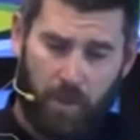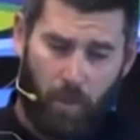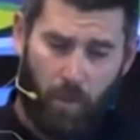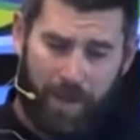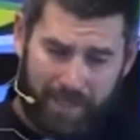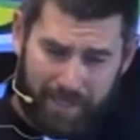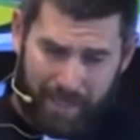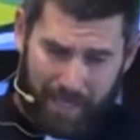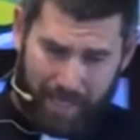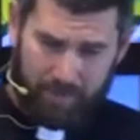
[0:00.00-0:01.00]
When he
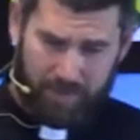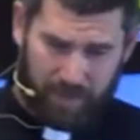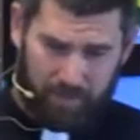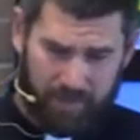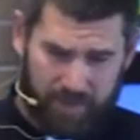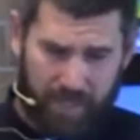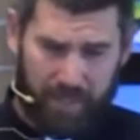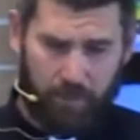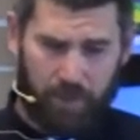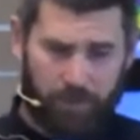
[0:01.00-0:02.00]
came, some said
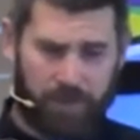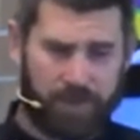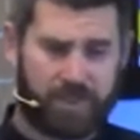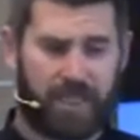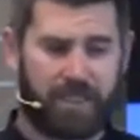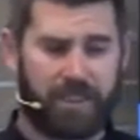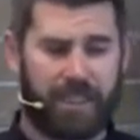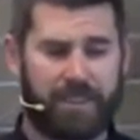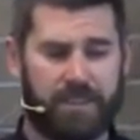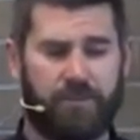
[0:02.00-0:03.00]
he would appear
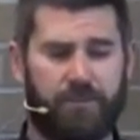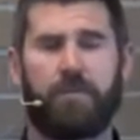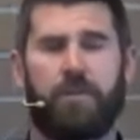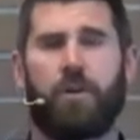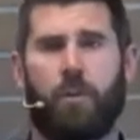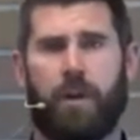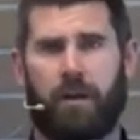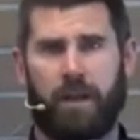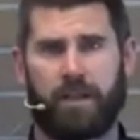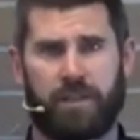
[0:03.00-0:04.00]
suddenly as if from
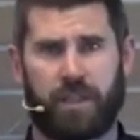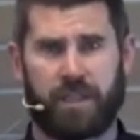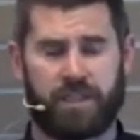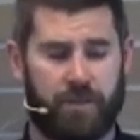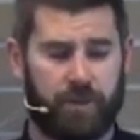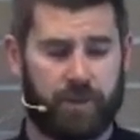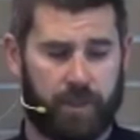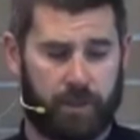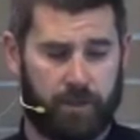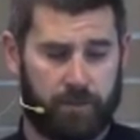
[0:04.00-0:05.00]
nowhere and change
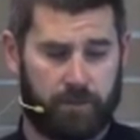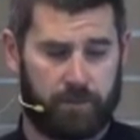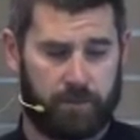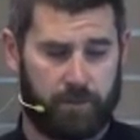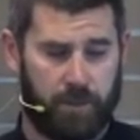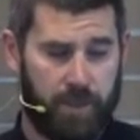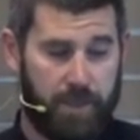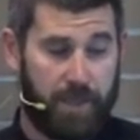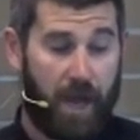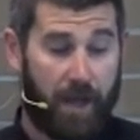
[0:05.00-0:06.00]
everything.
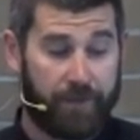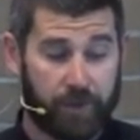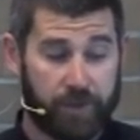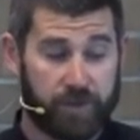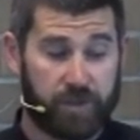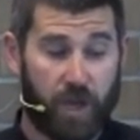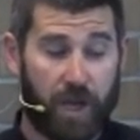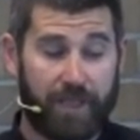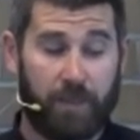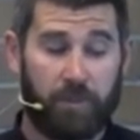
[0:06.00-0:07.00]
Others
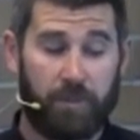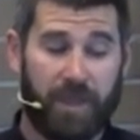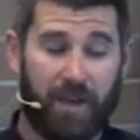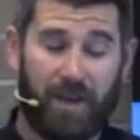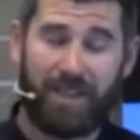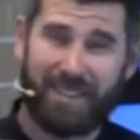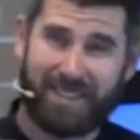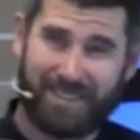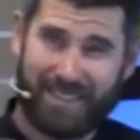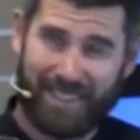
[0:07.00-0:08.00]
thought he would be on the
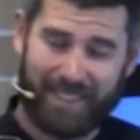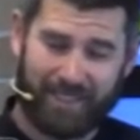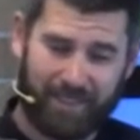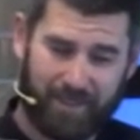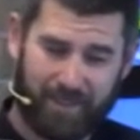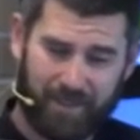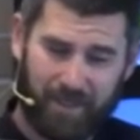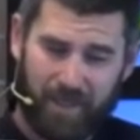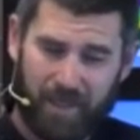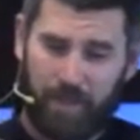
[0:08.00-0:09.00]
scene
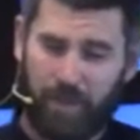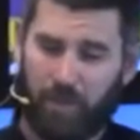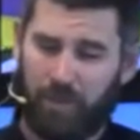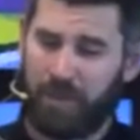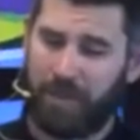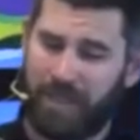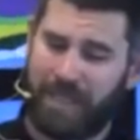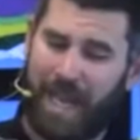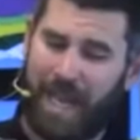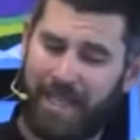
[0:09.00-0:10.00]
but only when
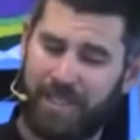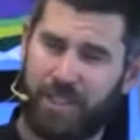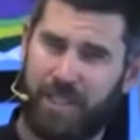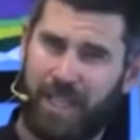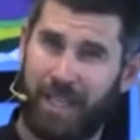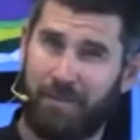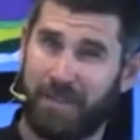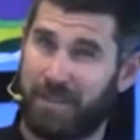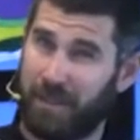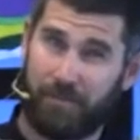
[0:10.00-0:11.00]
Elijah came
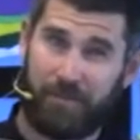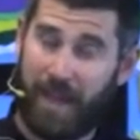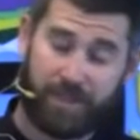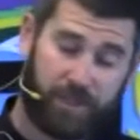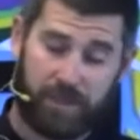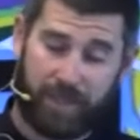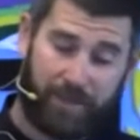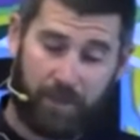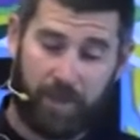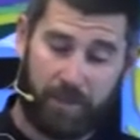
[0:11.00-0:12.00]
in some fashion that
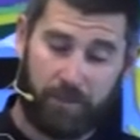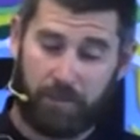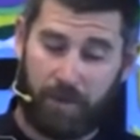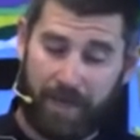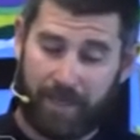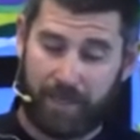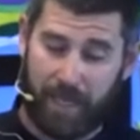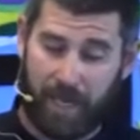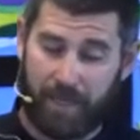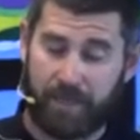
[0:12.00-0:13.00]
everybody would
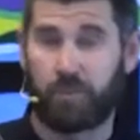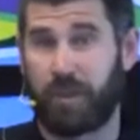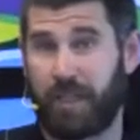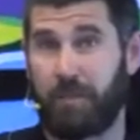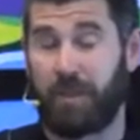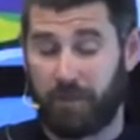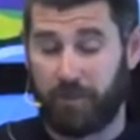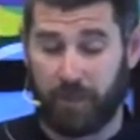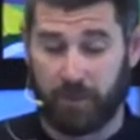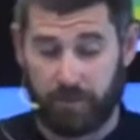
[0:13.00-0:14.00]
recognize would he be
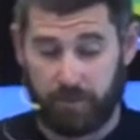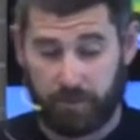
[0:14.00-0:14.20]
revealed.